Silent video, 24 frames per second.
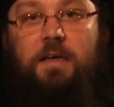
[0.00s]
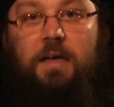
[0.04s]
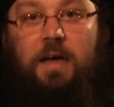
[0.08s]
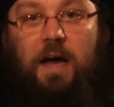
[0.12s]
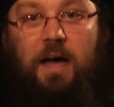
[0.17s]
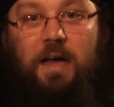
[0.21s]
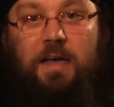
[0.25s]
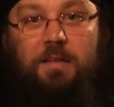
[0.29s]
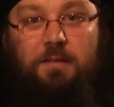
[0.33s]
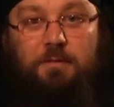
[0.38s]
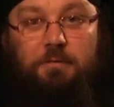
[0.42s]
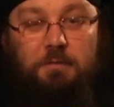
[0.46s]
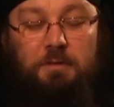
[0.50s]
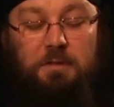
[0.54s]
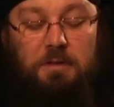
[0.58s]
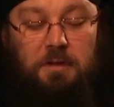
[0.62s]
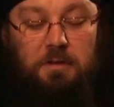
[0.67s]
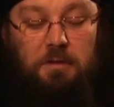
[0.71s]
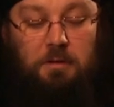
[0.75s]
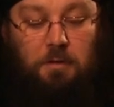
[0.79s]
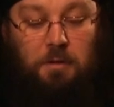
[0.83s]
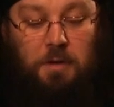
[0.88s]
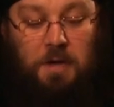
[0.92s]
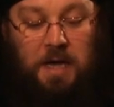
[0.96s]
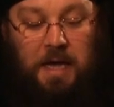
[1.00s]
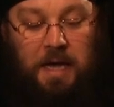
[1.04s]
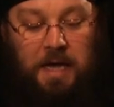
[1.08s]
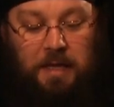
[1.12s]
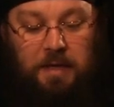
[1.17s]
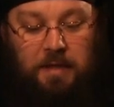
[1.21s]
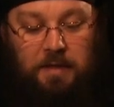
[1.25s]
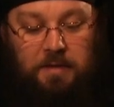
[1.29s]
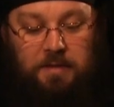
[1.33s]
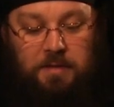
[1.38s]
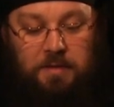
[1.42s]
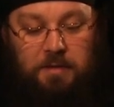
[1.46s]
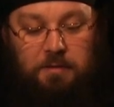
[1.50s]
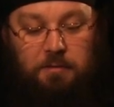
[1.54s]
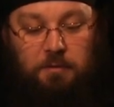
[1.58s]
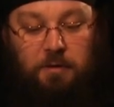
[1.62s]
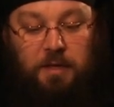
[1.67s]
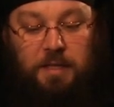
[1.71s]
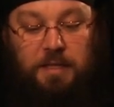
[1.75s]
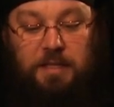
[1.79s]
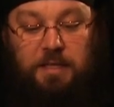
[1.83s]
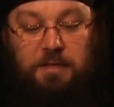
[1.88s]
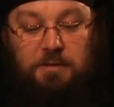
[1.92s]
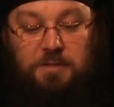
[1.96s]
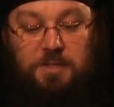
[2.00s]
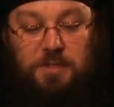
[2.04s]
either in their locality or in their